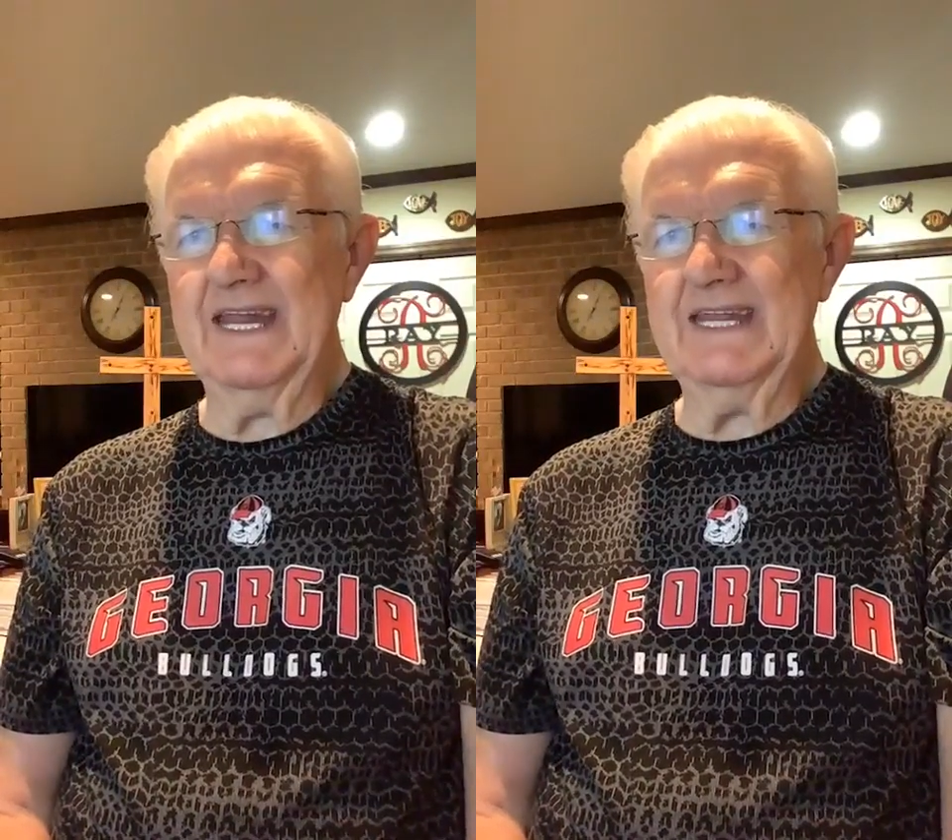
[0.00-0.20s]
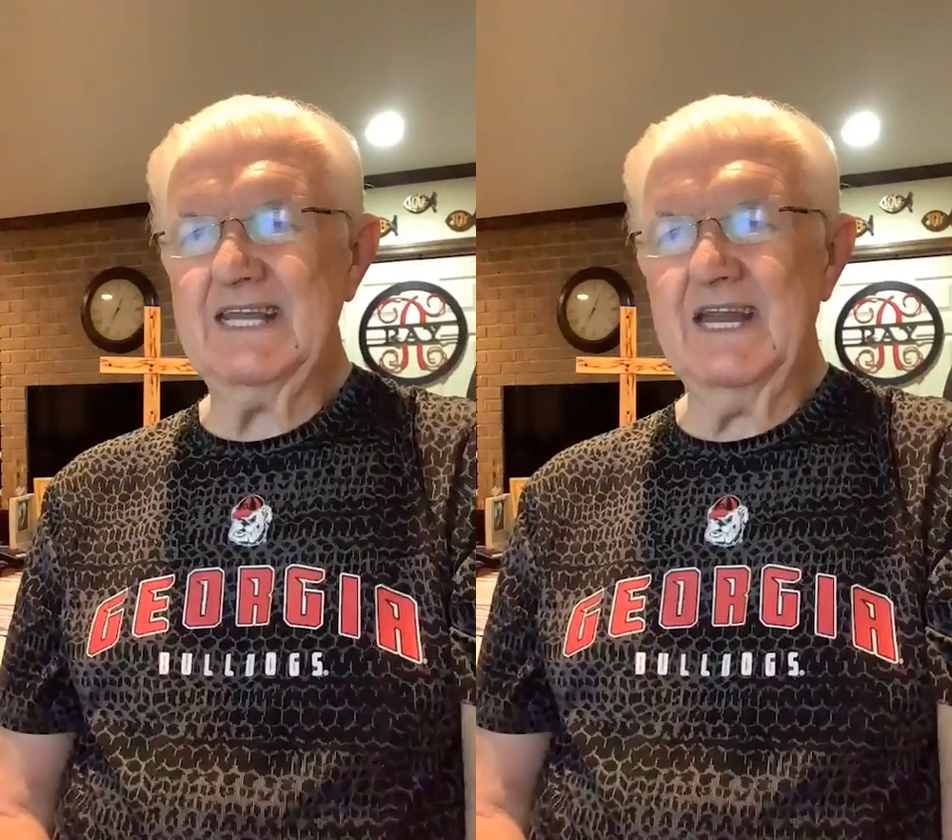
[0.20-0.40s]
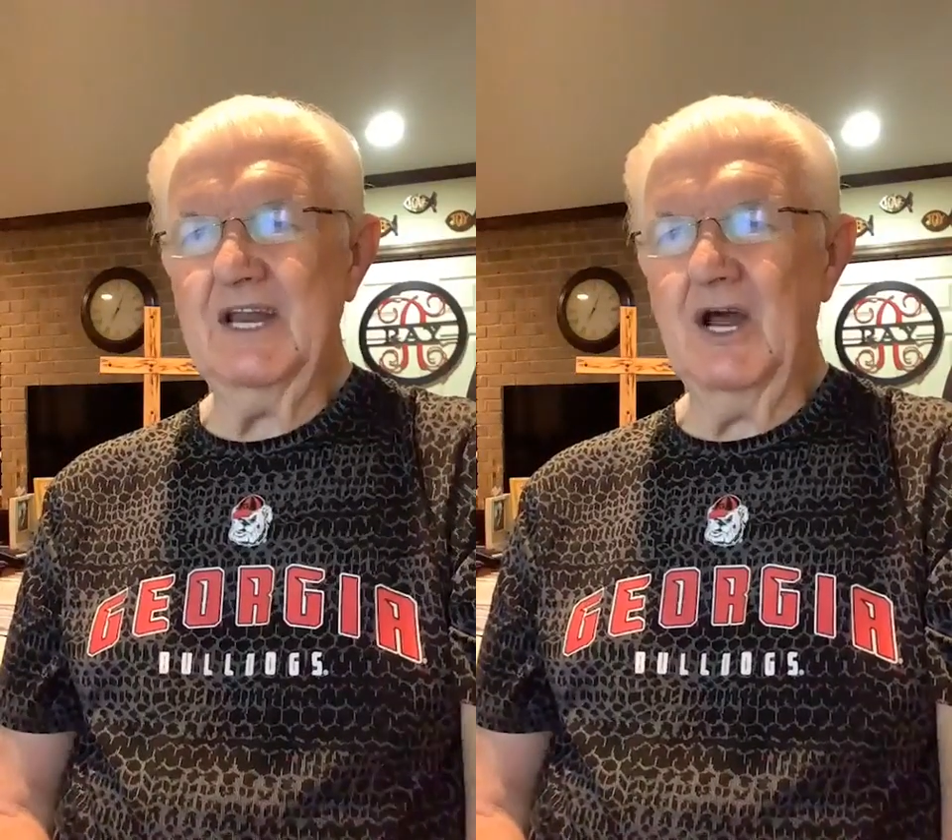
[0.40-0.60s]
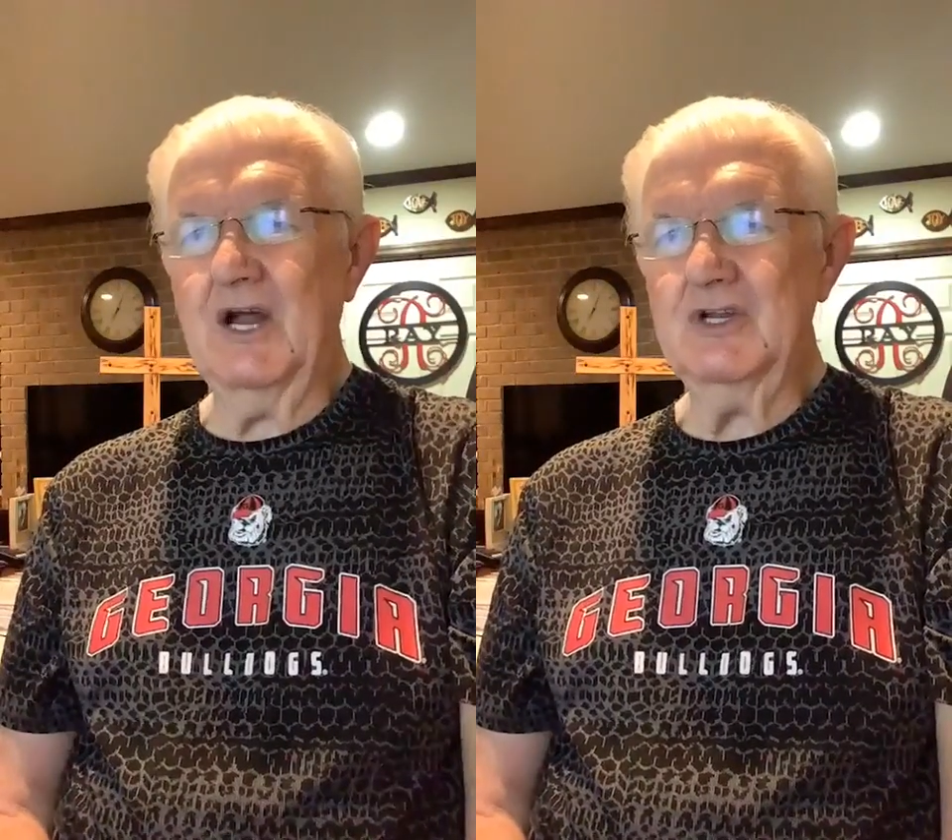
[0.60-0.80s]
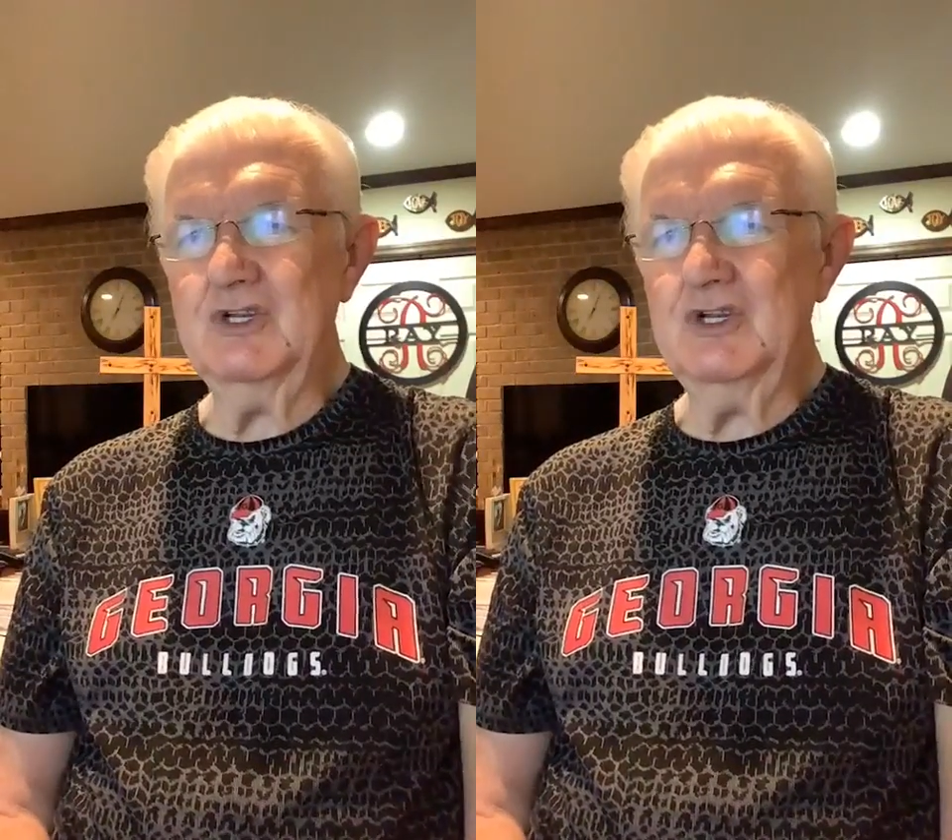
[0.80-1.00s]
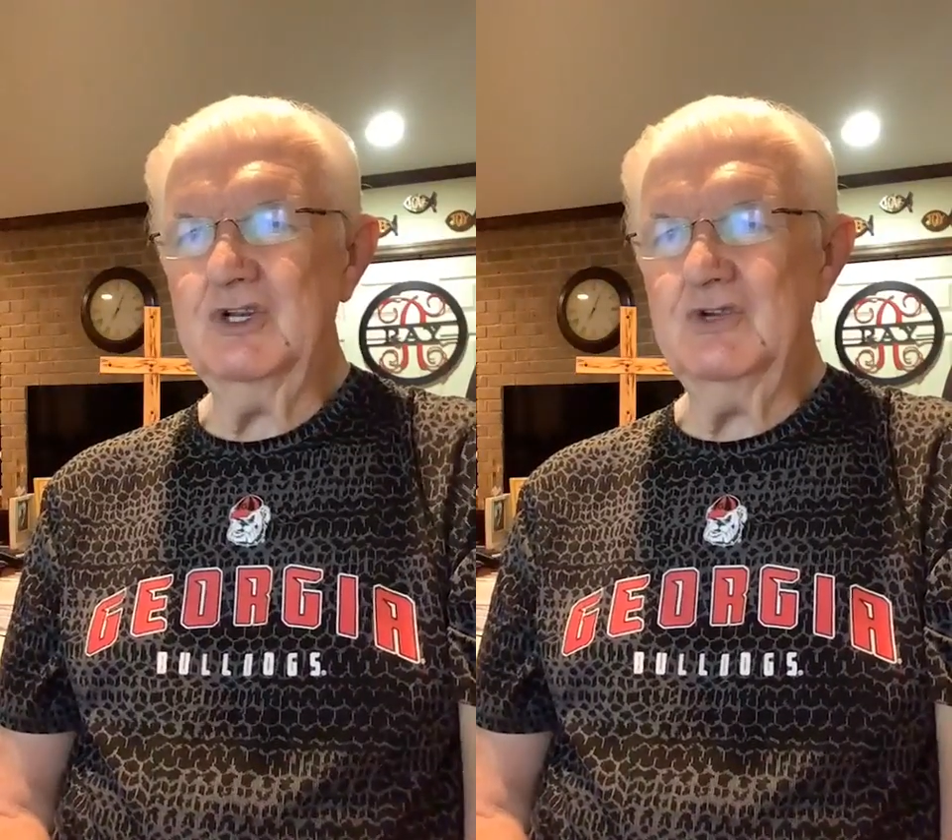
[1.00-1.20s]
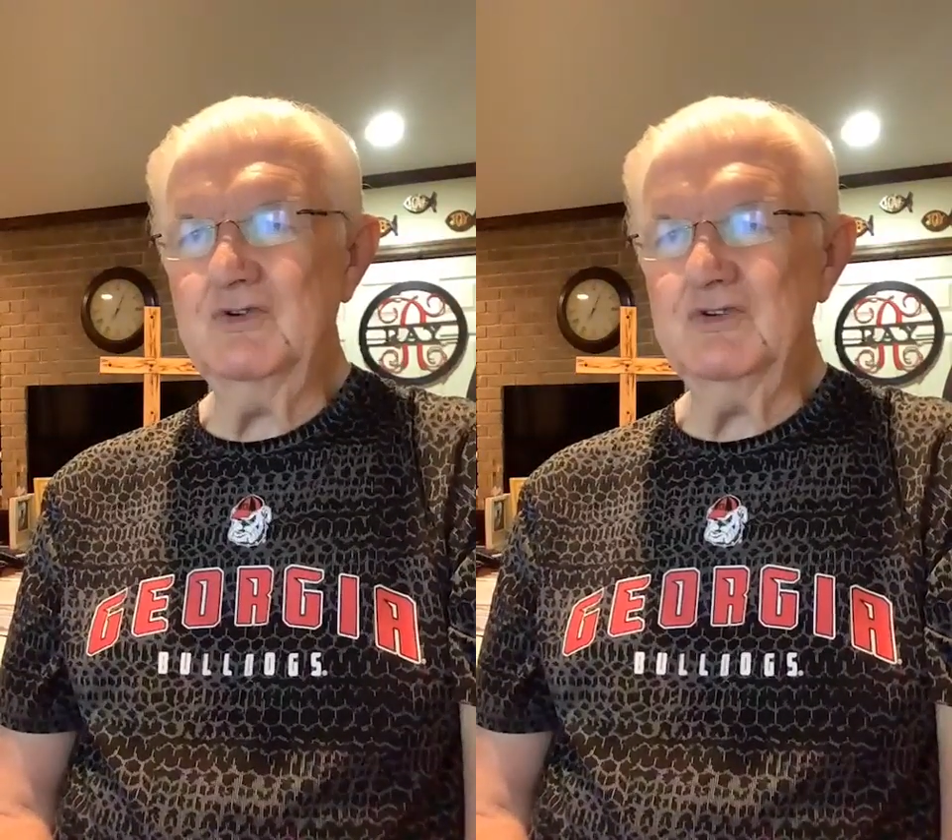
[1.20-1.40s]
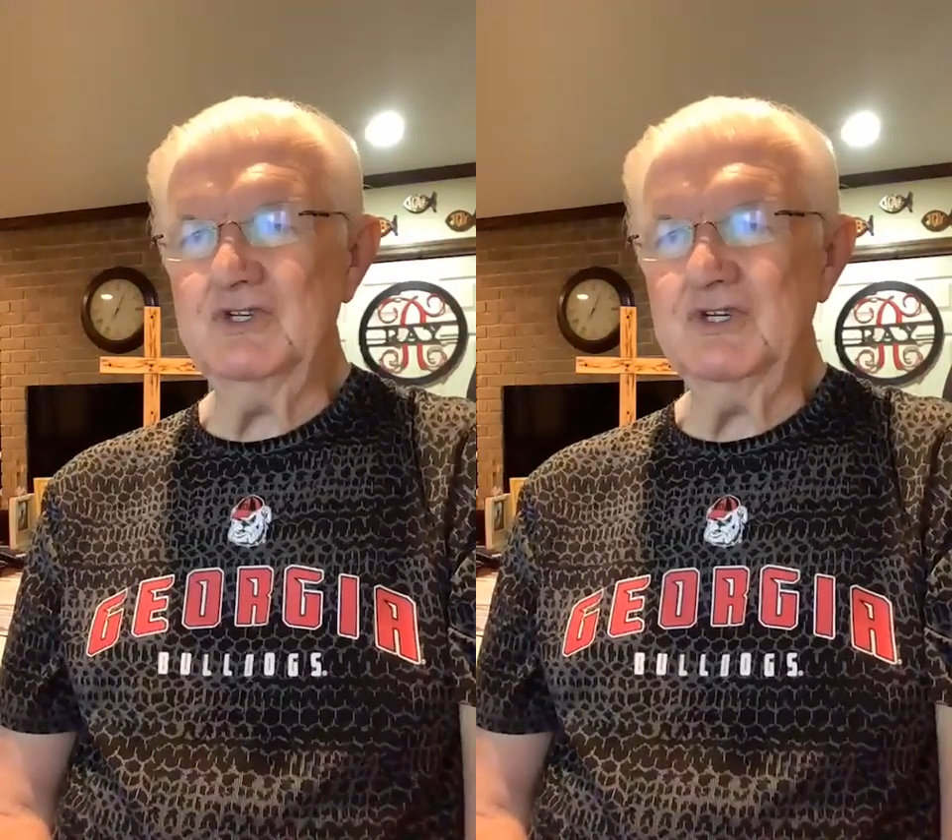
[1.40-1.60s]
he cannot use